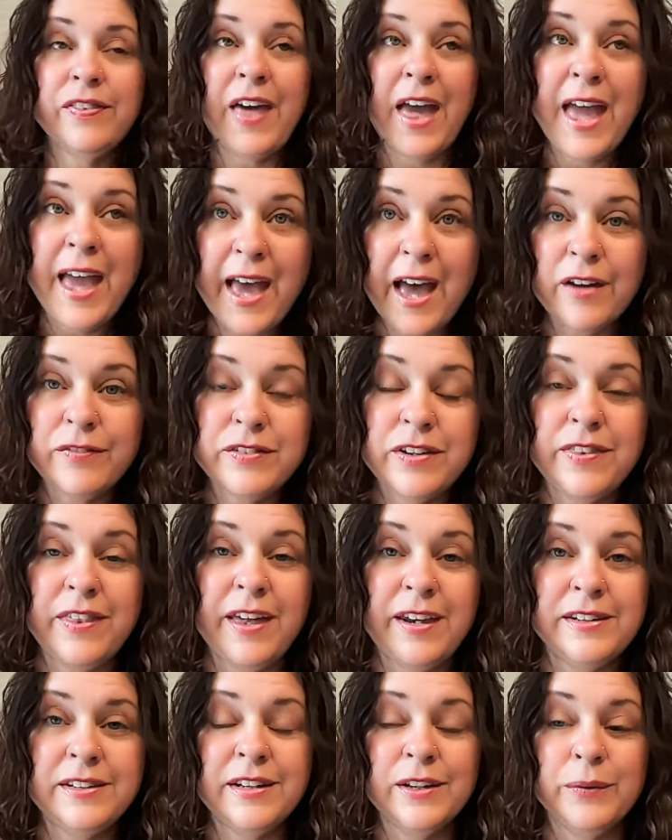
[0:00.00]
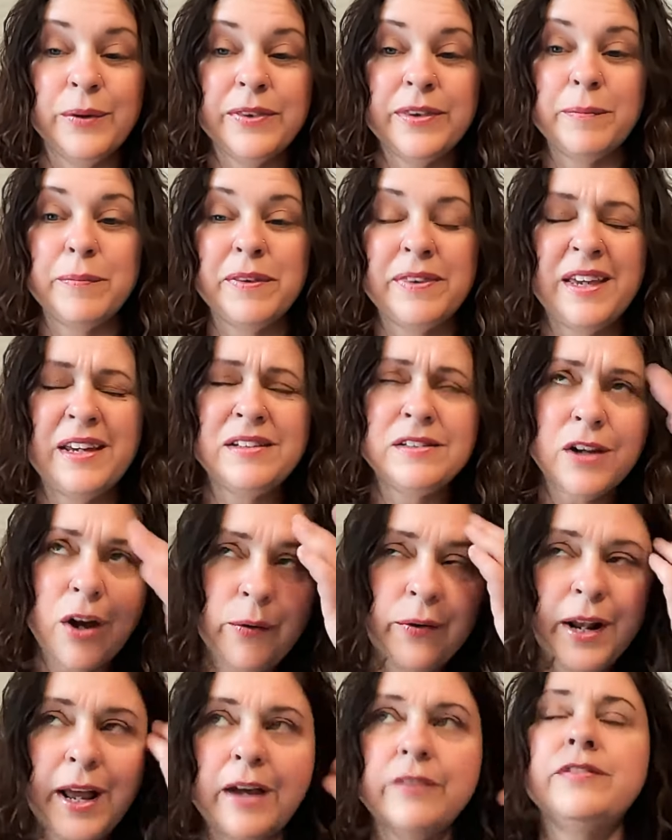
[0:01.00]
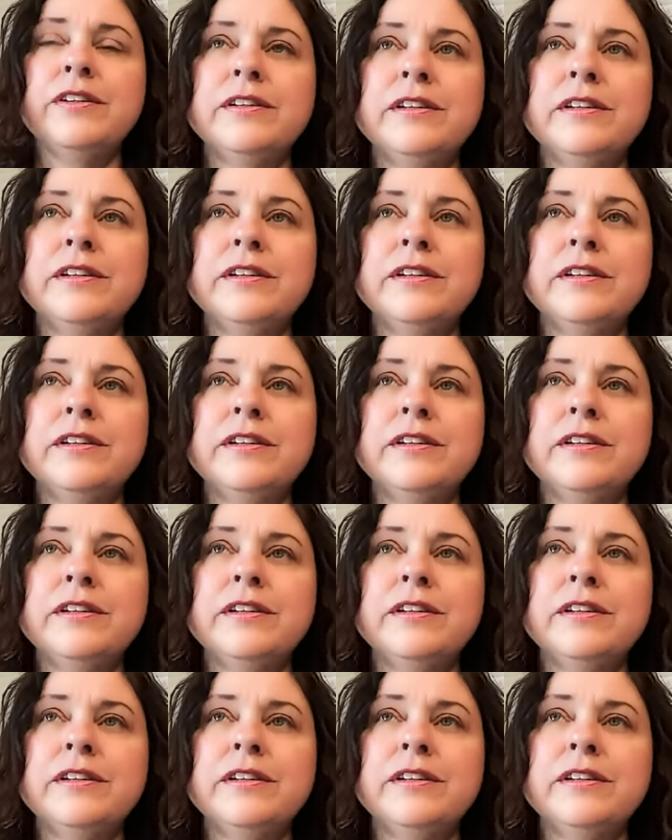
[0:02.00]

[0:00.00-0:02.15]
they have to then deal with it but they don't have to